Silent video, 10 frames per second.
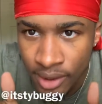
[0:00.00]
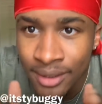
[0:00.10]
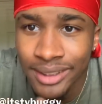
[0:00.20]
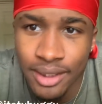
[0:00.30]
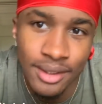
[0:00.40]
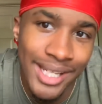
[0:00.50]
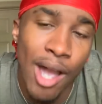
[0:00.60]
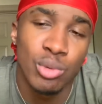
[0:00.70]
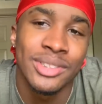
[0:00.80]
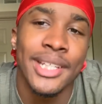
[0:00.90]
literally, I
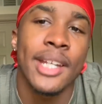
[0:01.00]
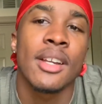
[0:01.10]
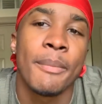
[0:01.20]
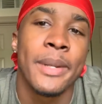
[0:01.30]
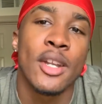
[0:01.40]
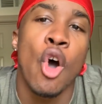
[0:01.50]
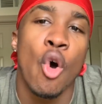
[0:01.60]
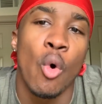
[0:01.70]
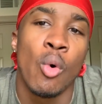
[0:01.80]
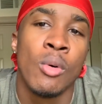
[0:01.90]
was standing up in the
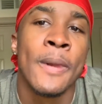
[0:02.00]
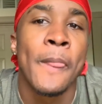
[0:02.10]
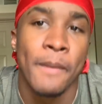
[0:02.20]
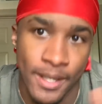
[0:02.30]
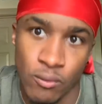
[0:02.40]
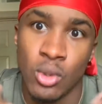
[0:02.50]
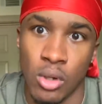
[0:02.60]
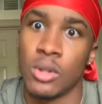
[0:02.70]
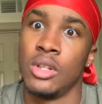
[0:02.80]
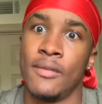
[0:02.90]
hole, and you
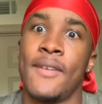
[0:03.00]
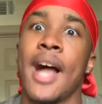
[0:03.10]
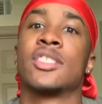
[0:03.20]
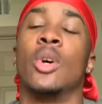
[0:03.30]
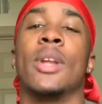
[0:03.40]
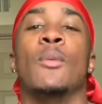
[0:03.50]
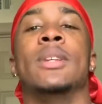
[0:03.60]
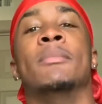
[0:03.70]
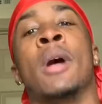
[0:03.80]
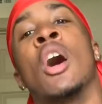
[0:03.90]
know, the little foxhole that
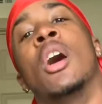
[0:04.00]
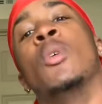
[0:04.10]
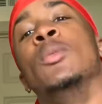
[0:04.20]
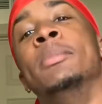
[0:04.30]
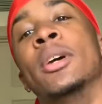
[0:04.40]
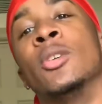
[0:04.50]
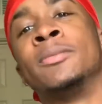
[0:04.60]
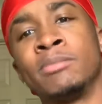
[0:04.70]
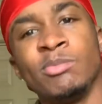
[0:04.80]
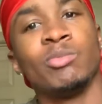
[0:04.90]
we
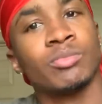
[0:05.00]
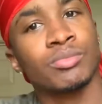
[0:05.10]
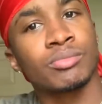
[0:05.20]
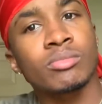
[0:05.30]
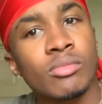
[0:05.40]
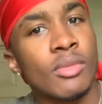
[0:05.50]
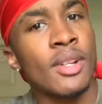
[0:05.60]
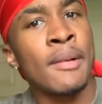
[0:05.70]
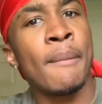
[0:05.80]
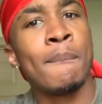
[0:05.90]
built,
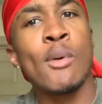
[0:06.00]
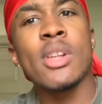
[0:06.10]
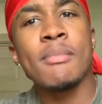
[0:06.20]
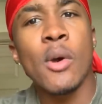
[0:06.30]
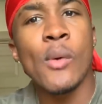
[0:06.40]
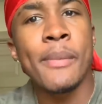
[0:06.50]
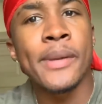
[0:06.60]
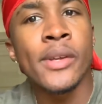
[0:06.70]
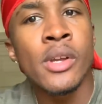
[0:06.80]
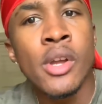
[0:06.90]
pointing my
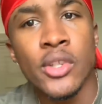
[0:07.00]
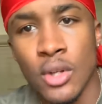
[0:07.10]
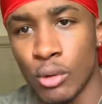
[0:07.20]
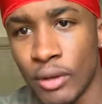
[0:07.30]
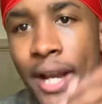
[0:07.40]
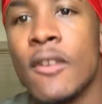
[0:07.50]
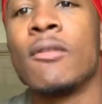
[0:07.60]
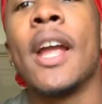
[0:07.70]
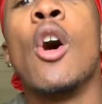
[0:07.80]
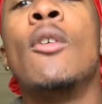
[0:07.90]
weapon, you know, right
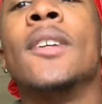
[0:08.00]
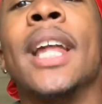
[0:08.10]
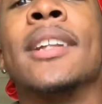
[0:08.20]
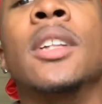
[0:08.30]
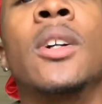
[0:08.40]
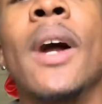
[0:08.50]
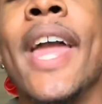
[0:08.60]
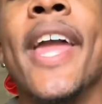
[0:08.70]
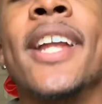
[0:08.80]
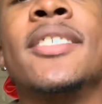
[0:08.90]
over like the little
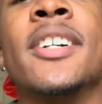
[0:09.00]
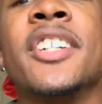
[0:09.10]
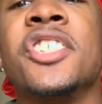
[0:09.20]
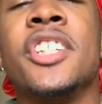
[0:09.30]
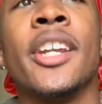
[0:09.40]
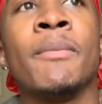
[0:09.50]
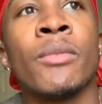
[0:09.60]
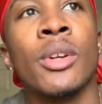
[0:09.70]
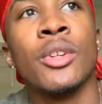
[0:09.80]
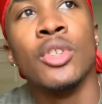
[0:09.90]
edge of the shit,
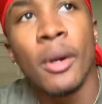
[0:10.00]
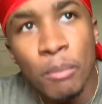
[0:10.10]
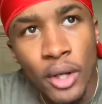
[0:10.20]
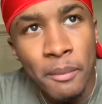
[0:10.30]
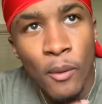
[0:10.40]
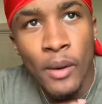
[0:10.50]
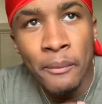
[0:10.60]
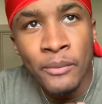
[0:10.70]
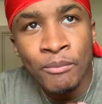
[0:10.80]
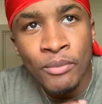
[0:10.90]
you know, pointing my
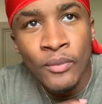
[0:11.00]
weapon.